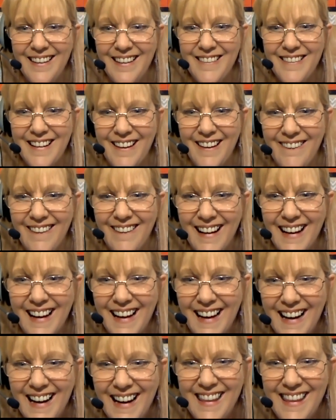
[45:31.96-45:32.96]
there we go.
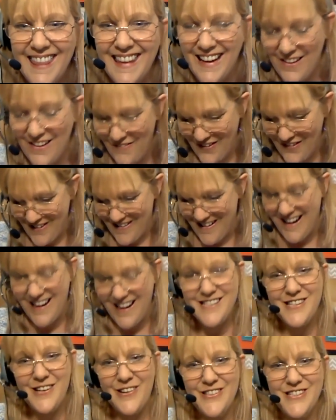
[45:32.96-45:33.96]
I think I figured it out.
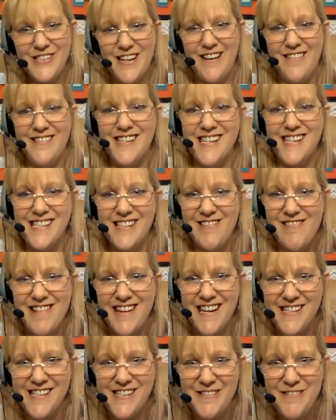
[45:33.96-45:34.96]
I told you I was just
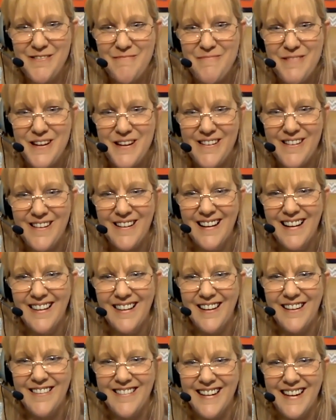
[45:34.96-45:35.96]
learning Zoom here.
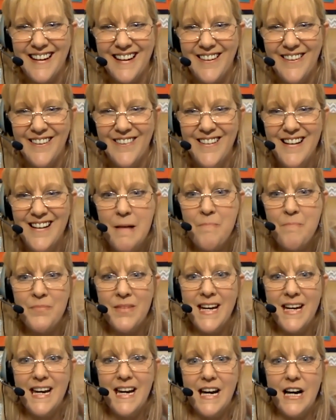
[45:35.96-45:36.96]
there we go.
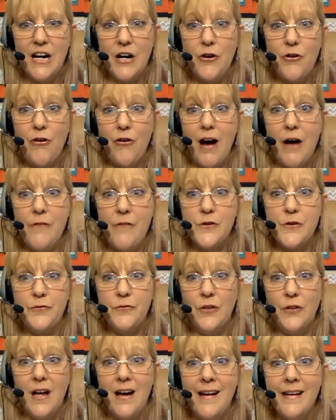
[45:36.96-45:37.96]
Aircraft or
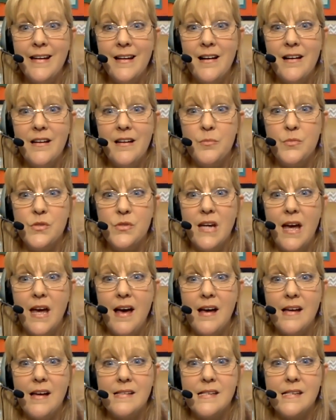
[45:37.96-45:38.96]
flying items,
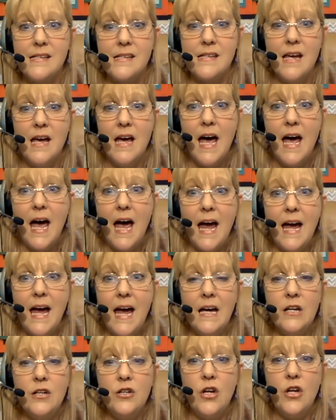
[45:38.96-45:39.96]
yes.
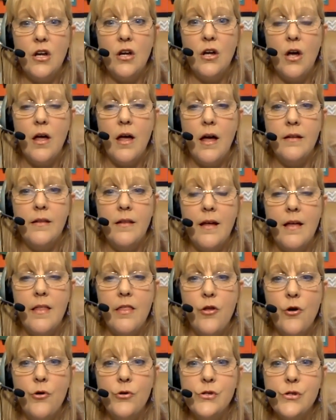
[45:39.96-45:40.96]
And and
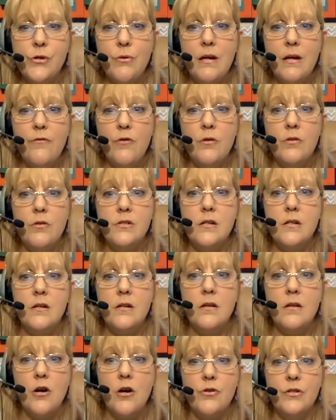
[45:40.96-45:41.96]
those are even
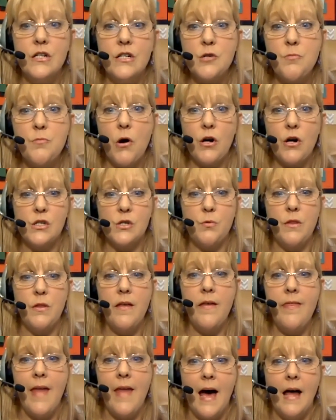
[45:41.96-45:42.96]
there are niche markets
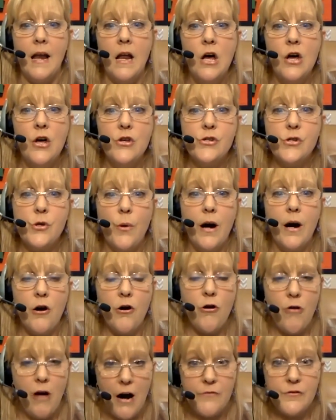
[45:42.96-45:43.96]
within that. So
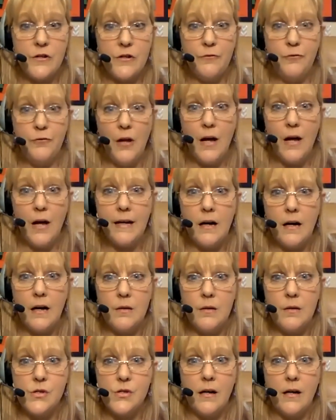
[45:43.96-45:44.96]
aircraft and flying
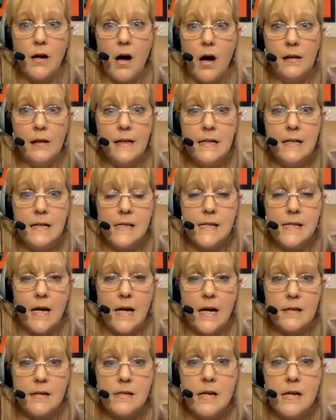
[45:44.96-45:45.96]
items, like Colleen
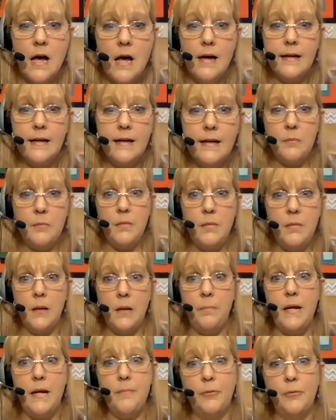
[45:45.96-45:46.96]
says, can mean
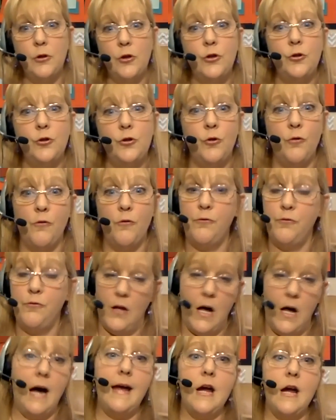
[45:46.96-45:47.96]
people who
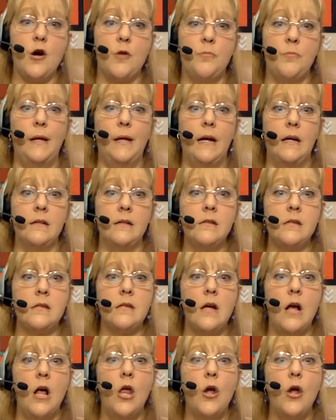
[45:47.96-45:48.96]
fly
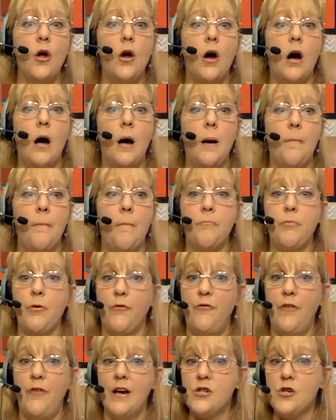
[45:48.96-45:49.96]
airplanes, um,
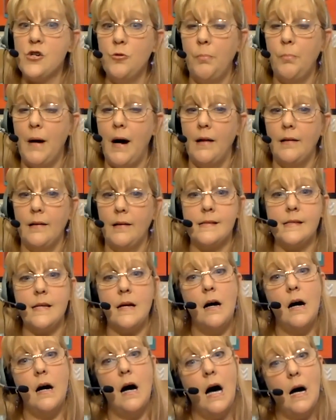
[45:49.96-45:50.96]
professional pilots,
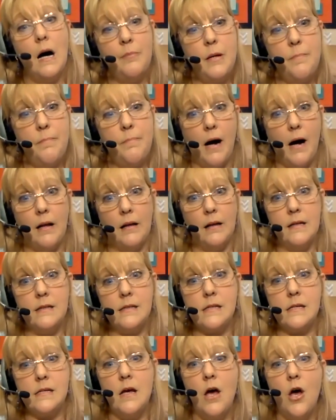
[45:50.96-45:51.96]
hobby
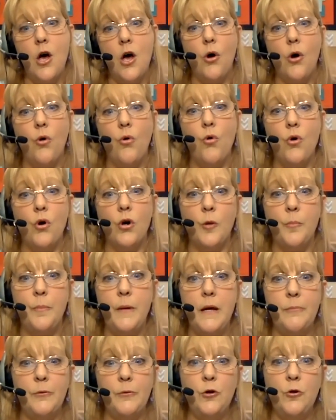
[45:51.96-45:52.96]
pilots, or
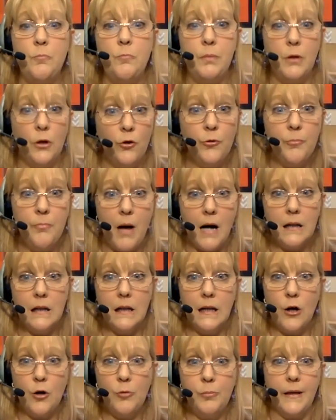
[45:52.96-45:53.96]
people who build
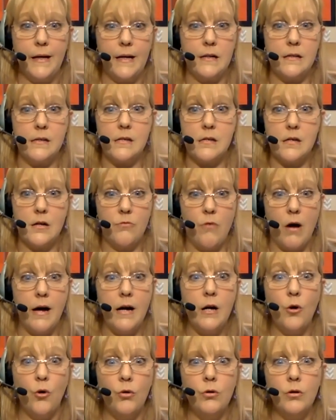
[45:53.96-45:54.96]
model airplanes,
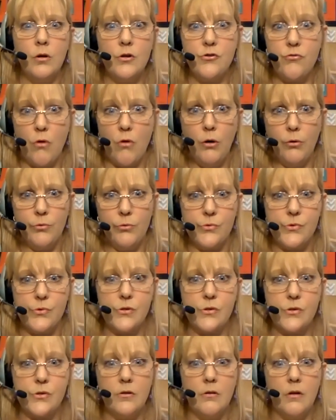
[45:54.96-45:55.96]
right? Or
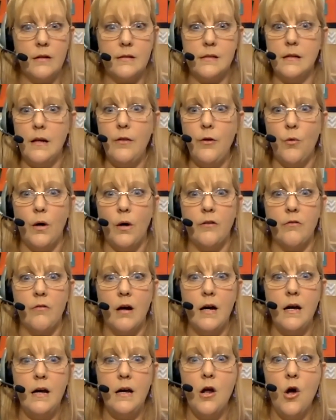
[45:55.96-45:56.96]
drones. That's another one,
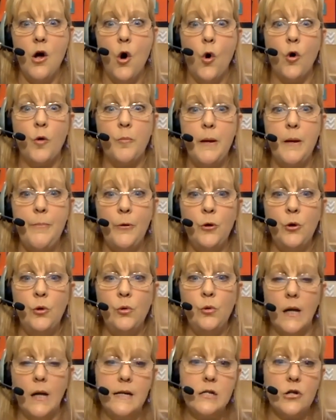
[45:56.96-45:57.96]
right? Or people who
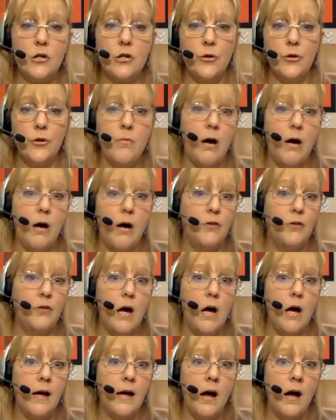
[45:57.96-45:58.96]
like to learn about
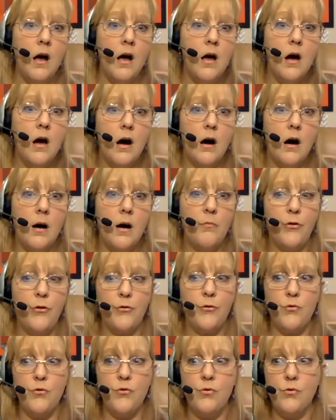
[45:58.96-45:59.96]
flying um,
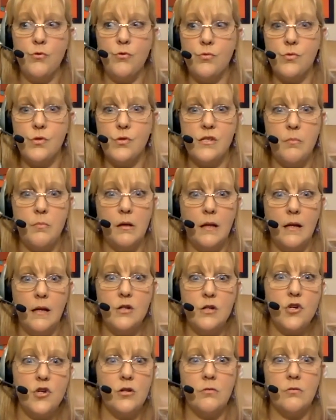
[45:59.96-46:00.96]
through
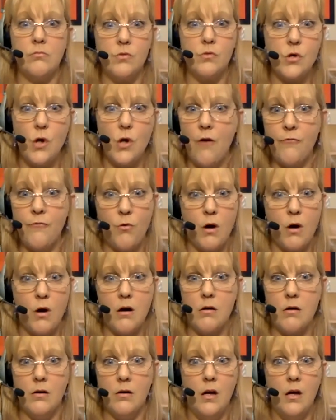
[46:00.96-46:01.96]
simulation
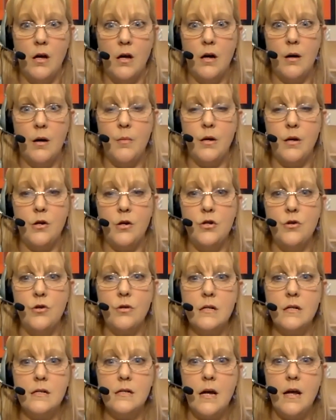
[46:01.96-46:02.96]
software. I mean, you
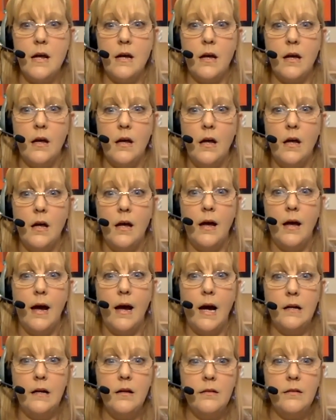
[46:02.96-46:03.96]
can take
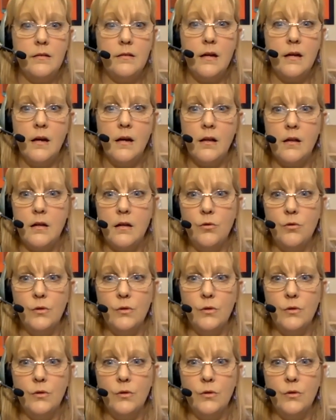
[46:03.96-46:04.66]
anything that you